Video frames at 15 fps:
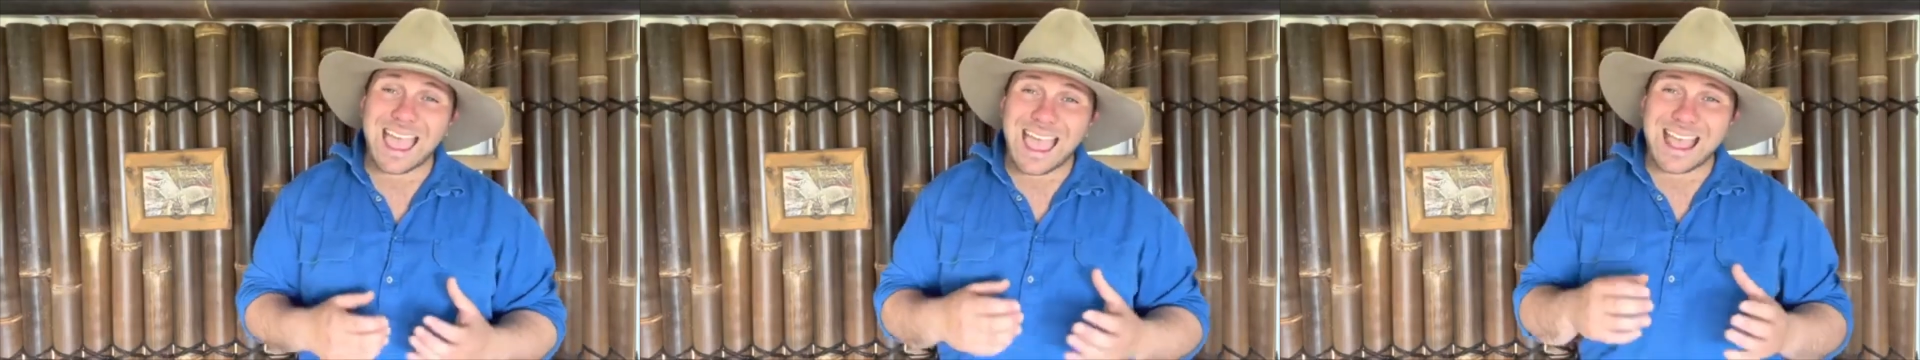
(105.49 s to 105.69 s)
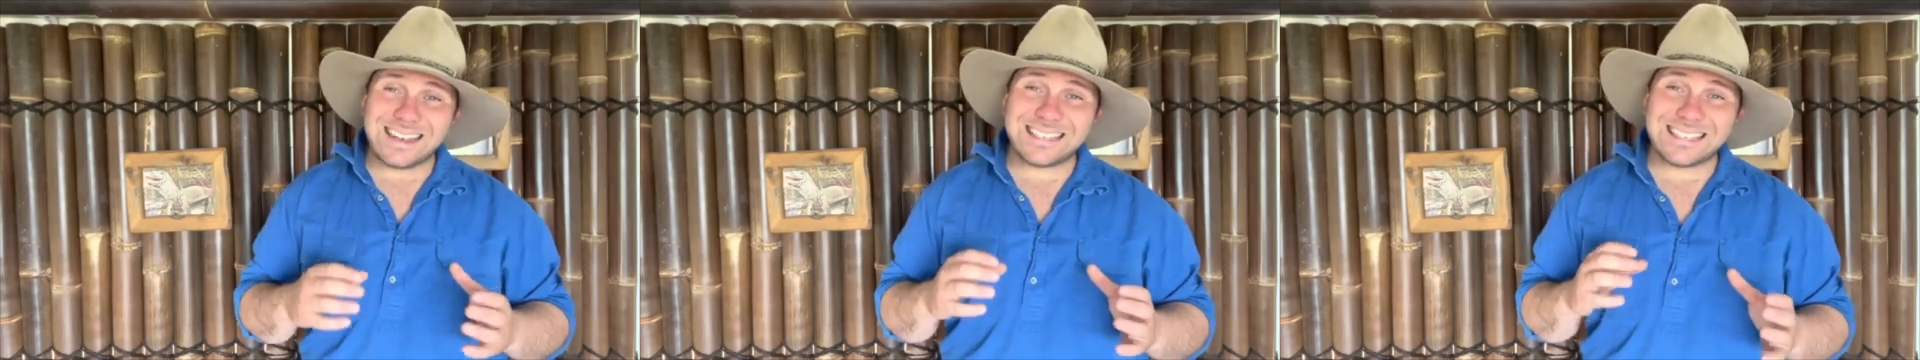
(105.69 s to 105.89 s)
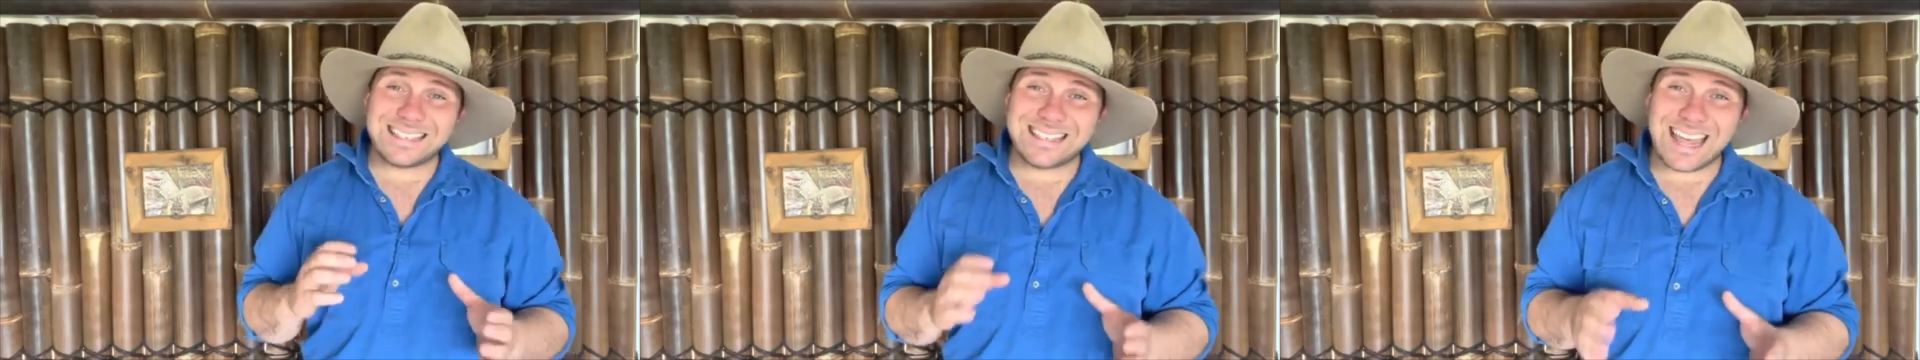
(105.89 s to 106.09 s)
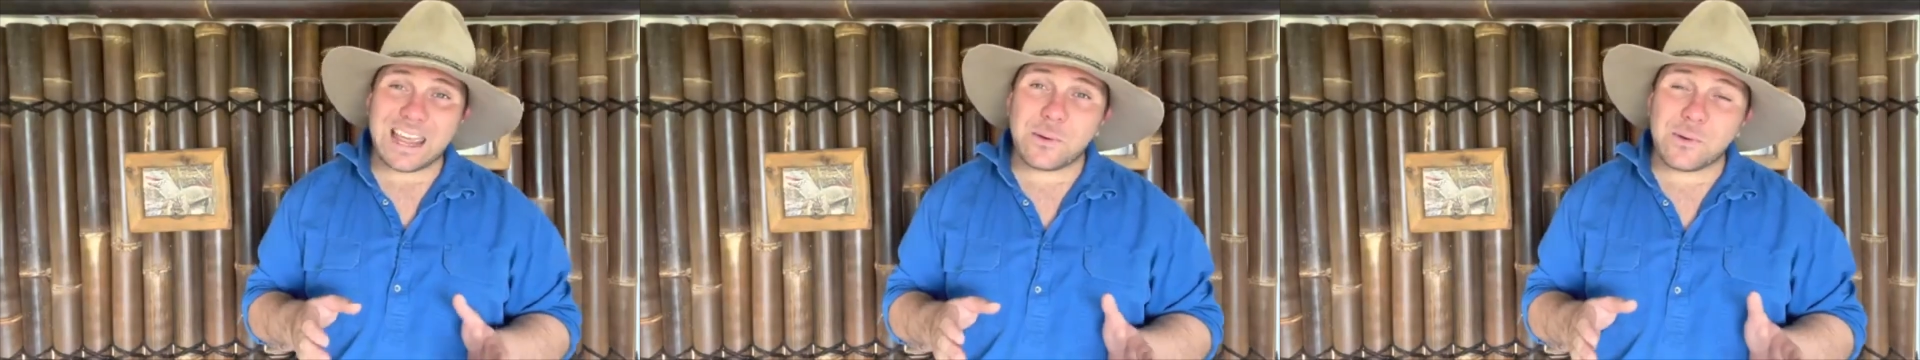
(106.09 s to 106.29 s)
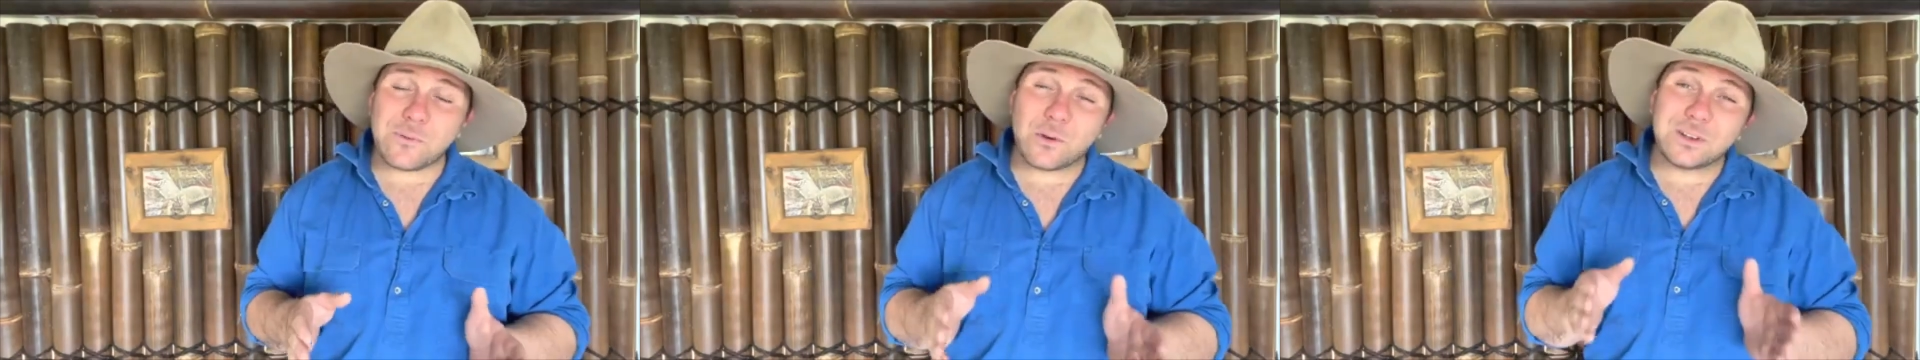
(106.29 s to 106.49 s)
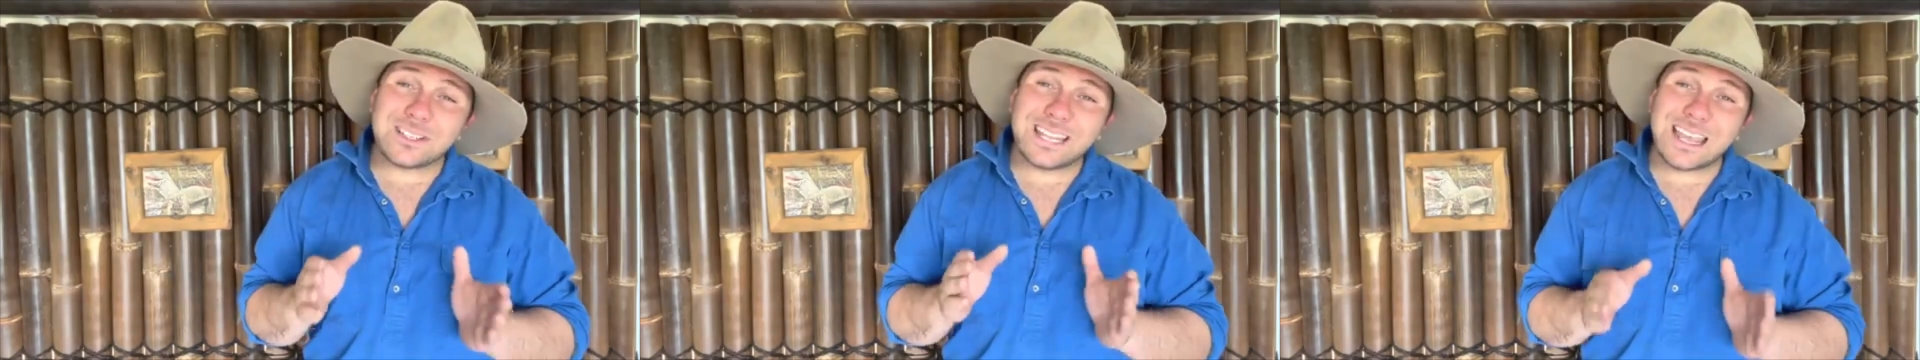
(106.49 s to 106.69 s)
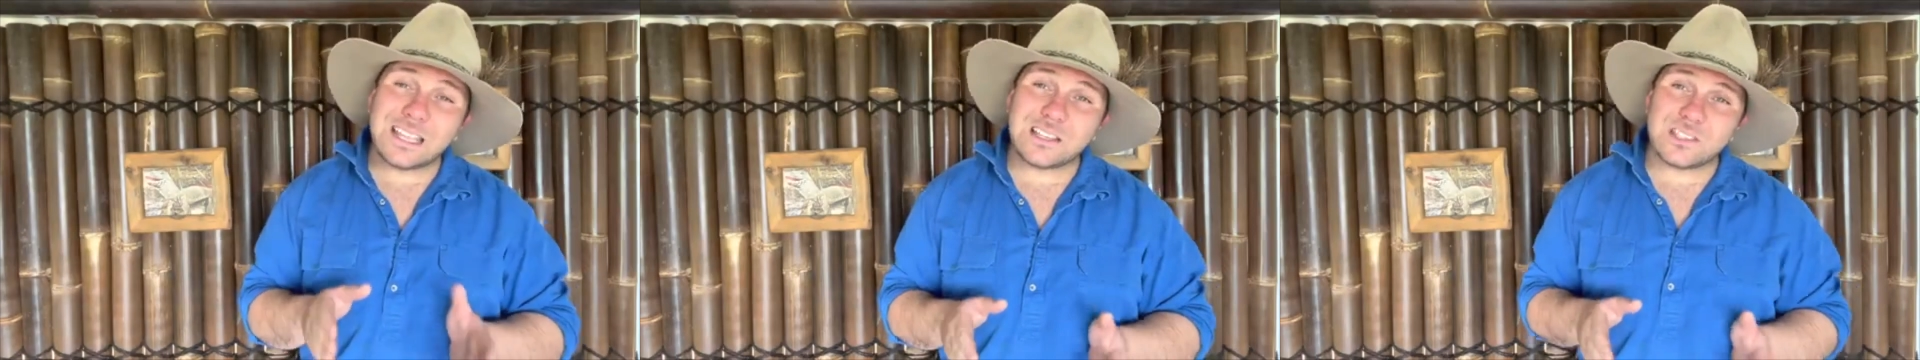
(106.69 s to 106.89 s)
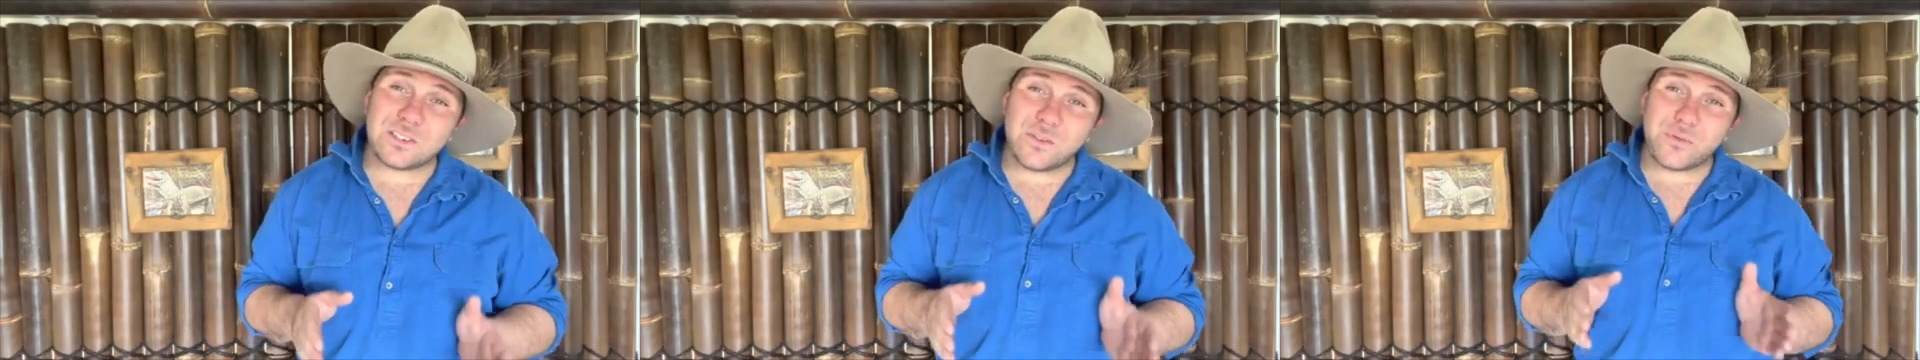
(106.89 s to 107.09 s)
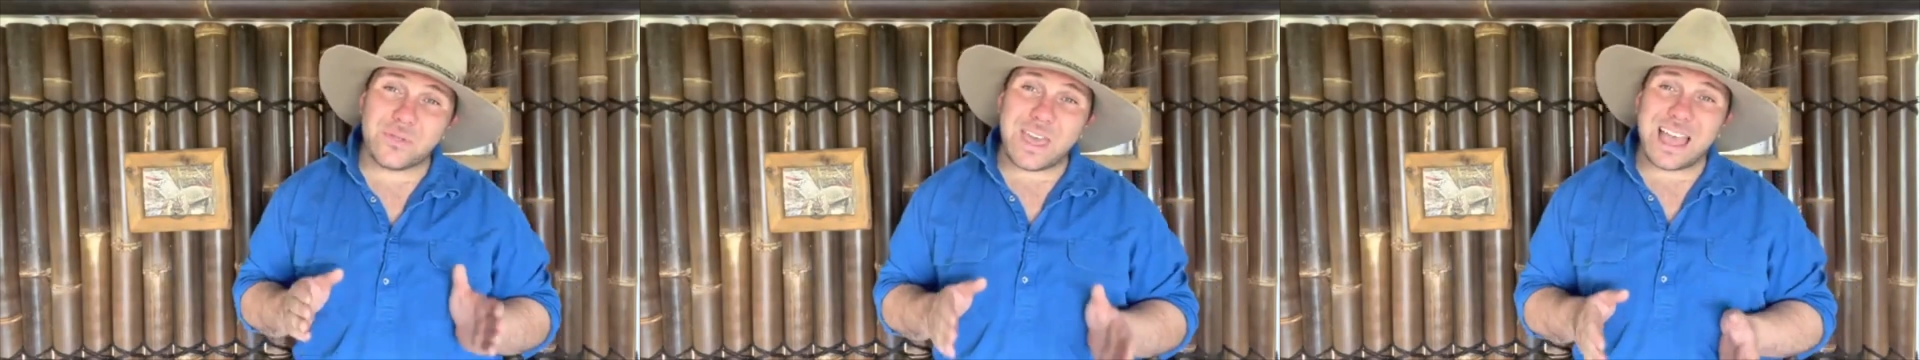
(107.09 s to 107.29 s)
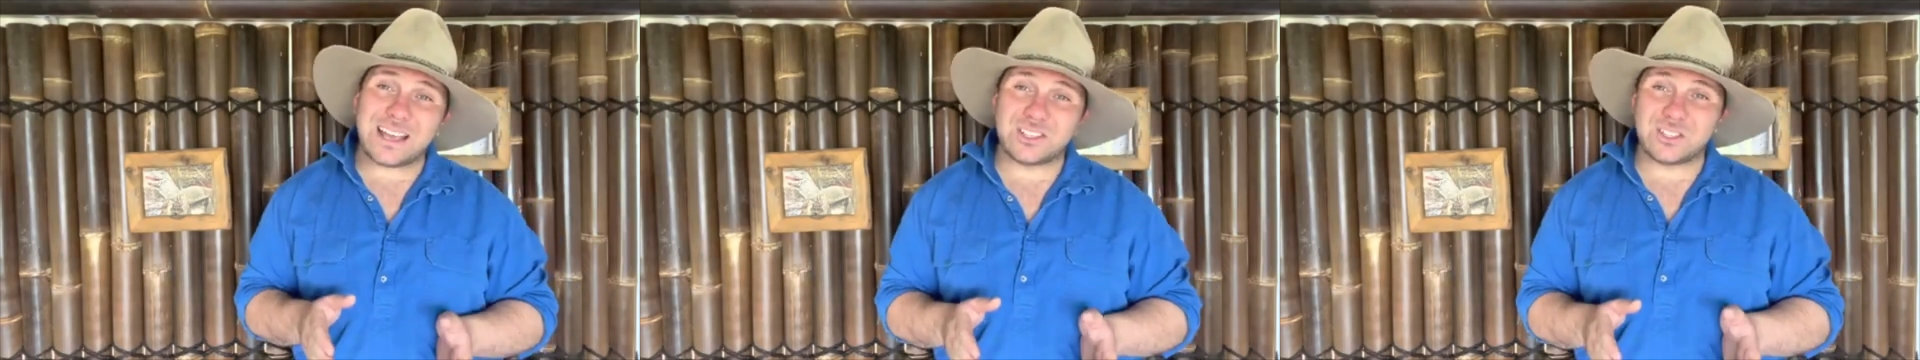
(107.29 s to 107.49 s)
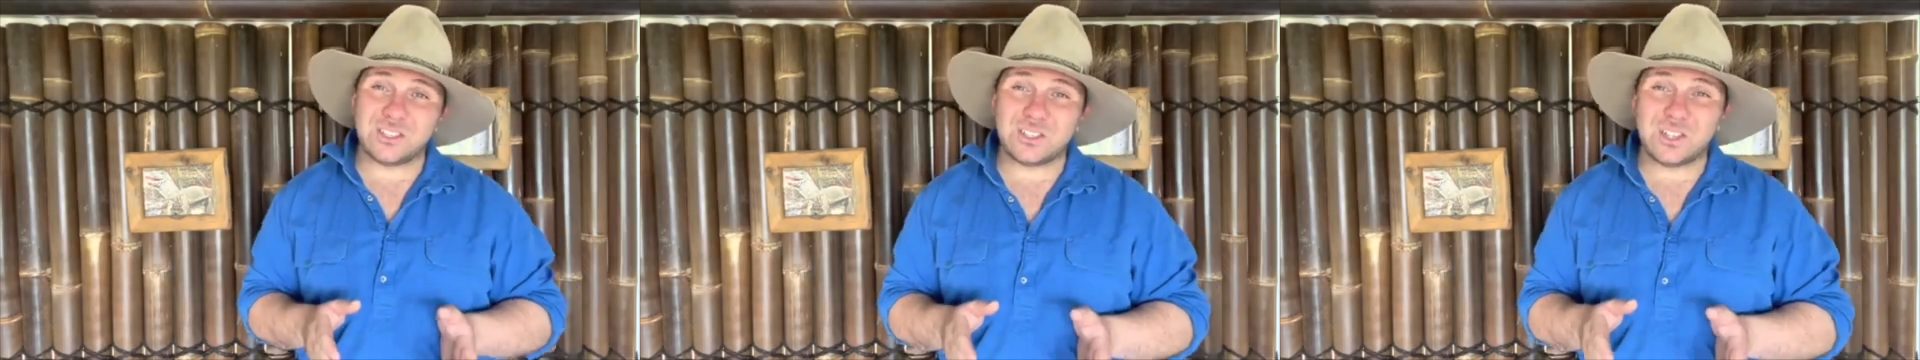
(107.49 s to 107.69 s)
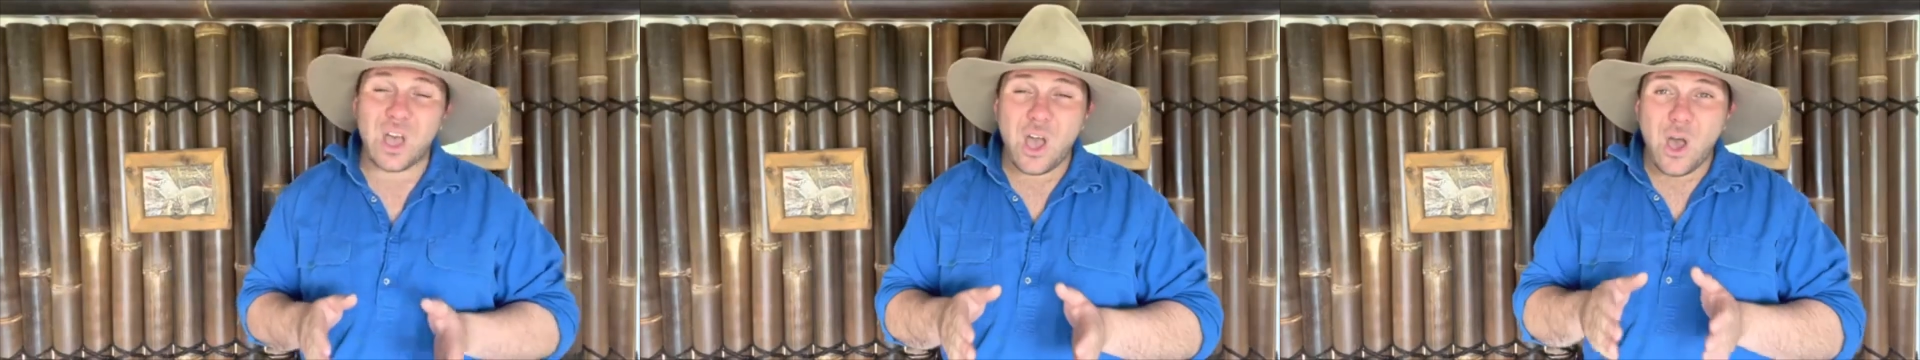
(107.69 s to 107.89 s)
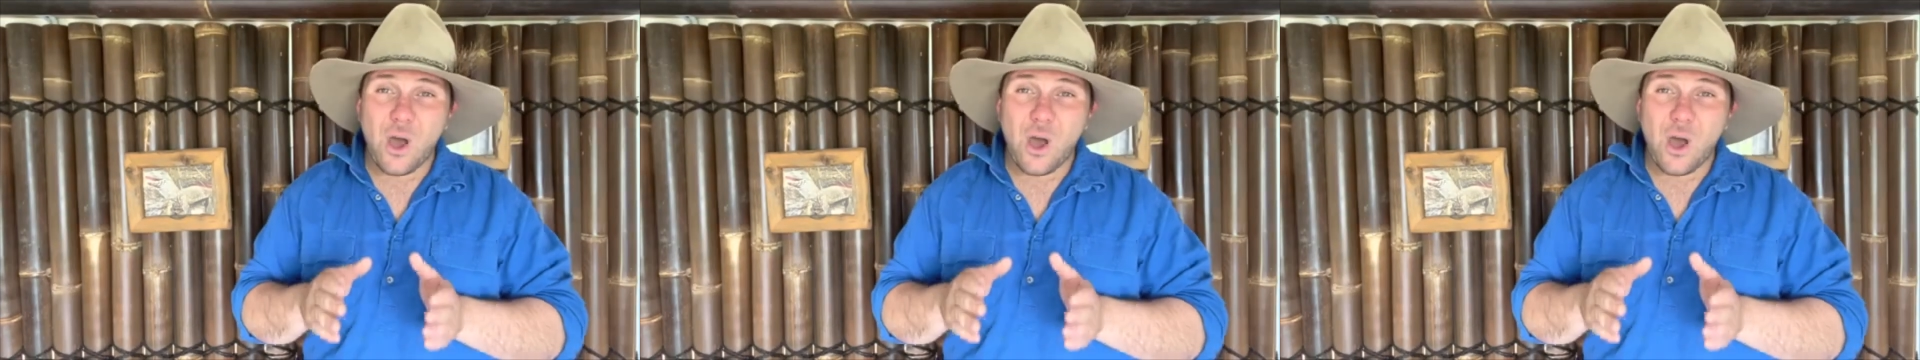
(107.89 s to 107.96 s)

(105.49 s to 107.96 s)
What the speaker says: And today we've got tens of thousands